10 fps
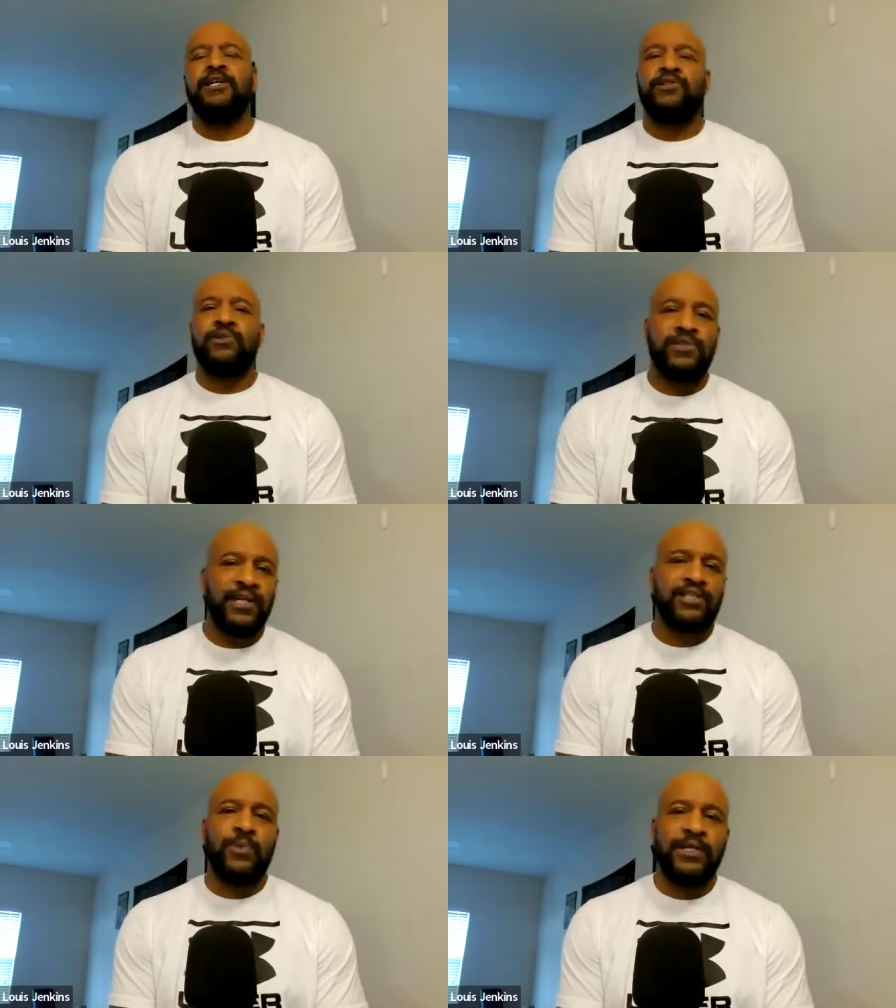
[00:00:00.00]
So
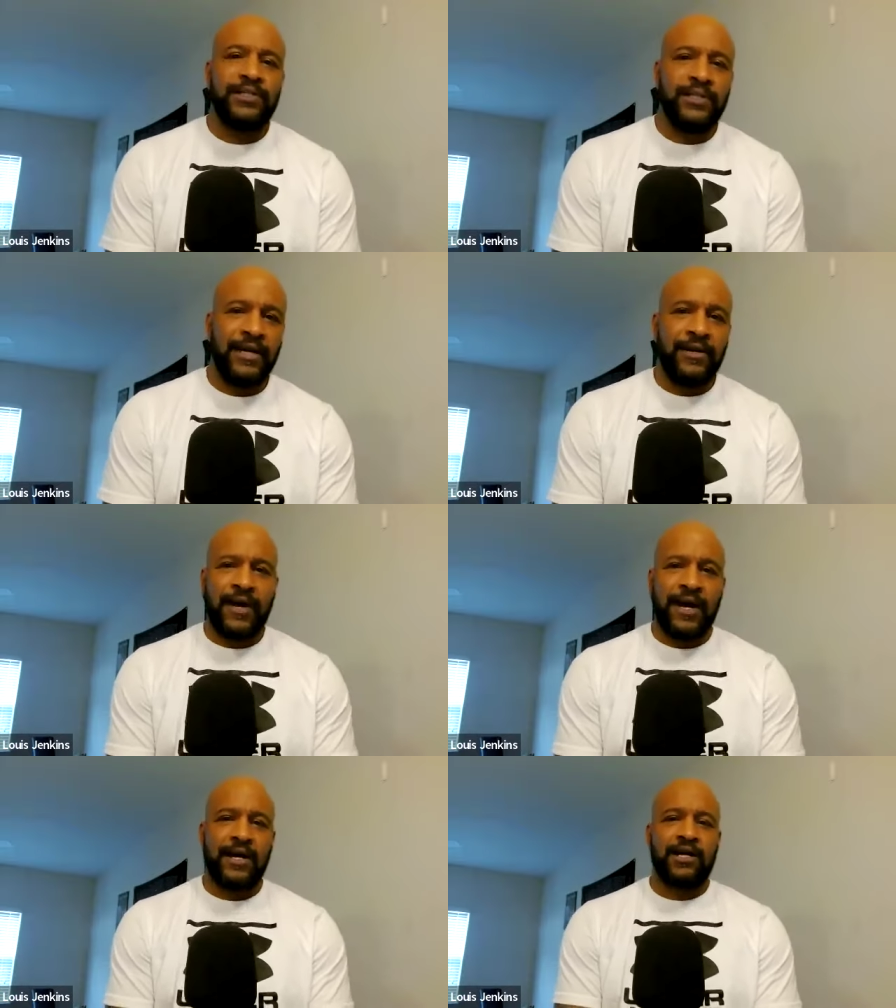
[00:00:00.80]
six weeks later,
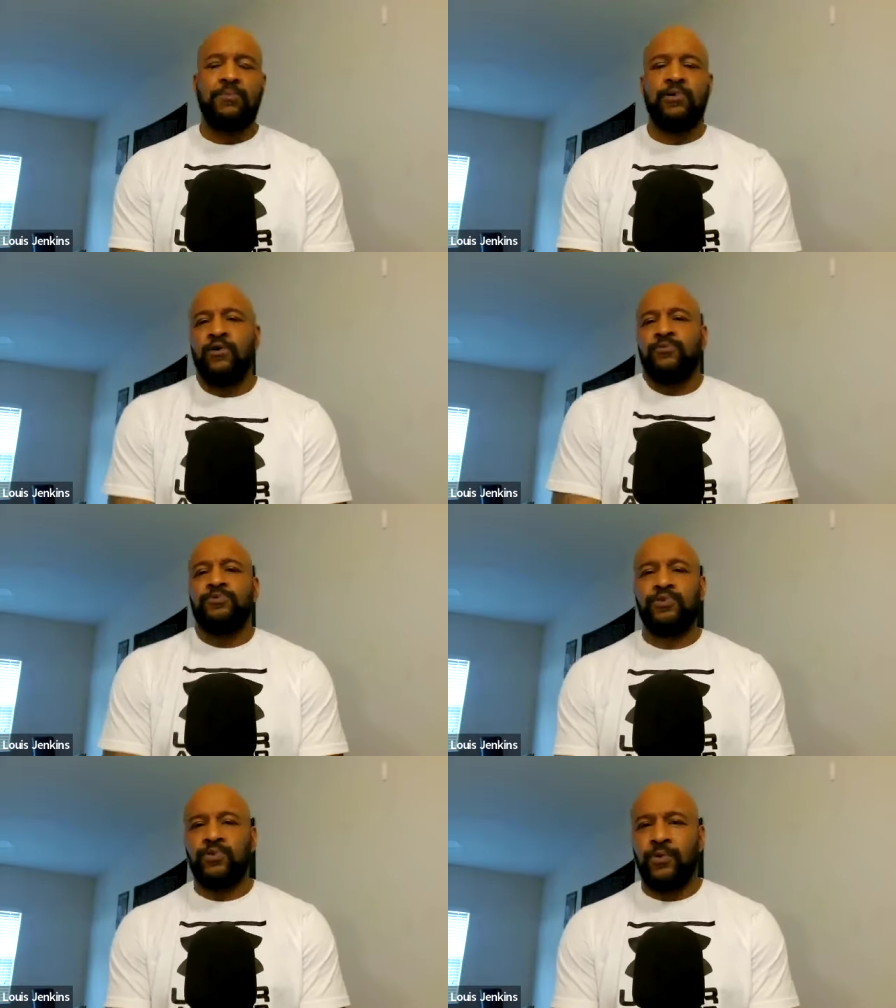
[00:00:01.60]
right, I come home from
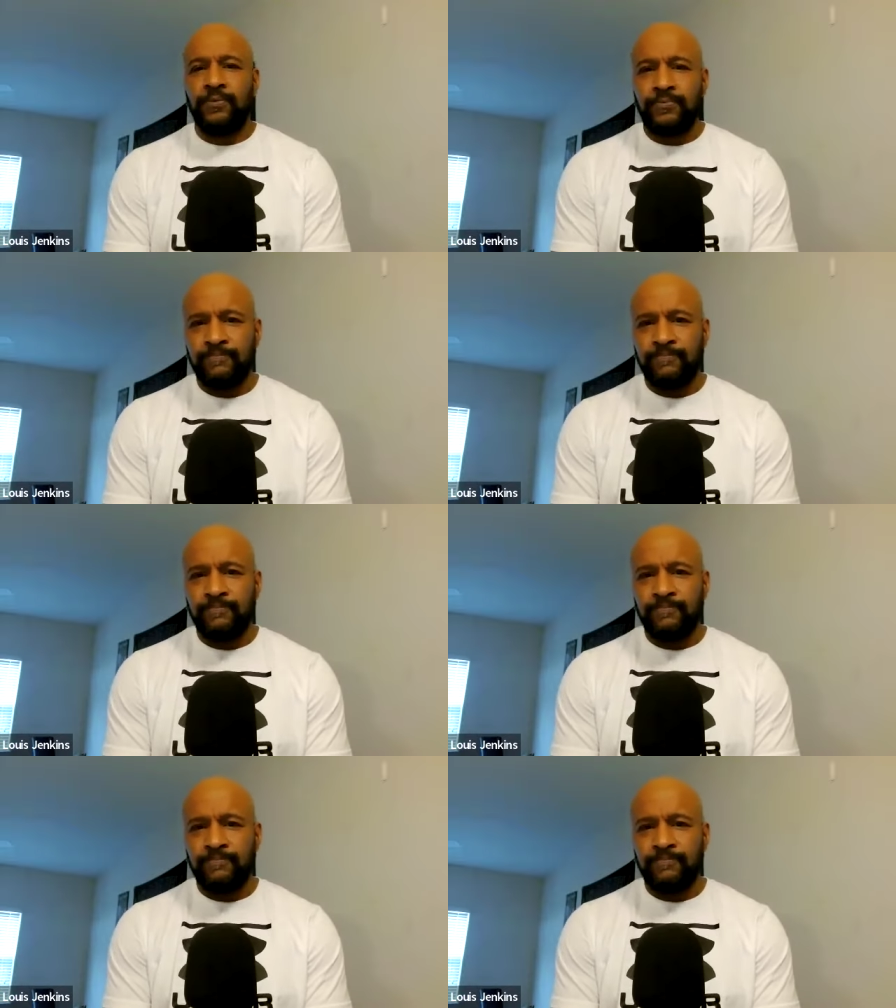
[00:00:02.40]
school